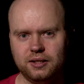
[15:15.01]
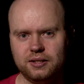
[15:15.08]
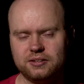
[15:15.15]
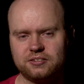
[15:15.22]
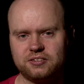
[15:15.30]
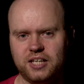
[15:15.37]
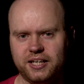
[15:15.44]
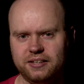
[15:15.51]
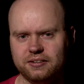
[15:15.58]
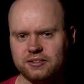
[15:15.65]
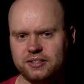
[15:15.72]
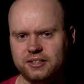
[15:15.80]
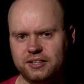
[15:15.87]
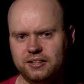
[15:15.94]

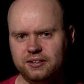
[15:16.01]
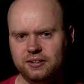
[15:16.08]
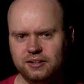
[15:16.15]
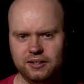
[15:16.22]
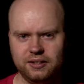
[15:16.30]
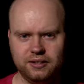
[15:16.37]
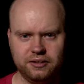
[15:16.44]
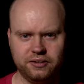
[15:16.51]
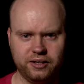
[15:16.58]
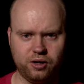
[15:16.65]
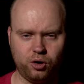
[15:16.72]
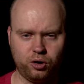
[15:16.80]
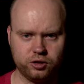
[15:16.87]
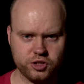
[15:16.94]
Secondly,
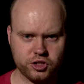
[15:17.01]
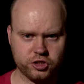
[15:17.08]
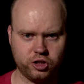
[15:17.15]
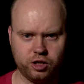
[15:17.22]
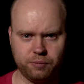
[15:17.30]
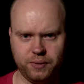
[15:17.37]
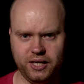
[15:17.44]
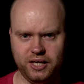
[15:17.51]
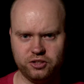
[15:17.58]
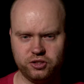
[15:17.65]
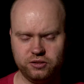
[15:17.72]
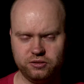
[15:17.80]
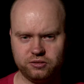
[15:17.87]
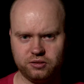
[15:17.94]
there are sharp
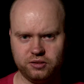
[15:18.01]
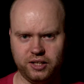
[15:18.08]
edges.